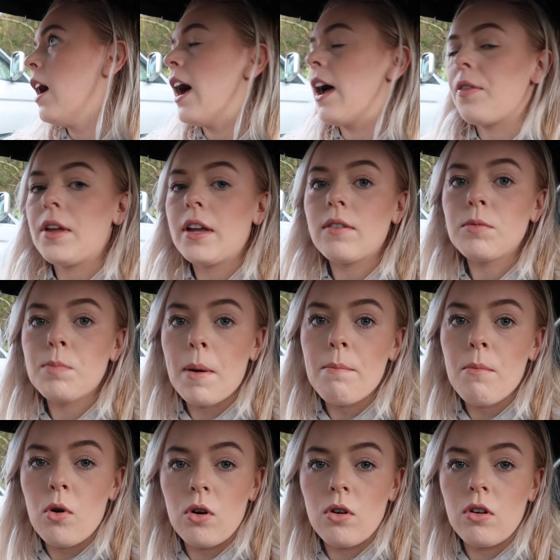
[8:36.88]
I think I've spent
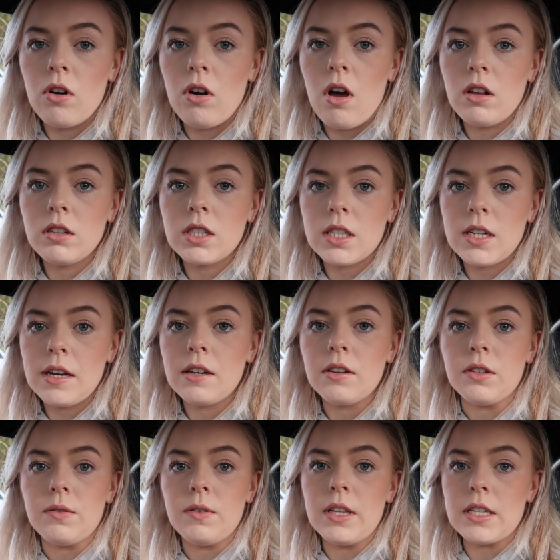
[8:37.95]
more on
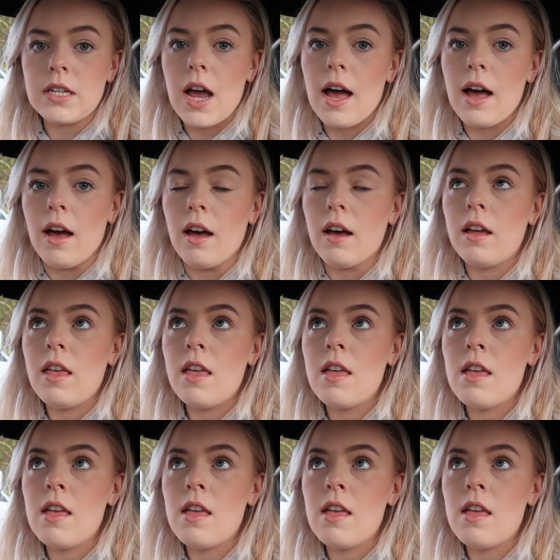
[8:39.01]
stickers for this car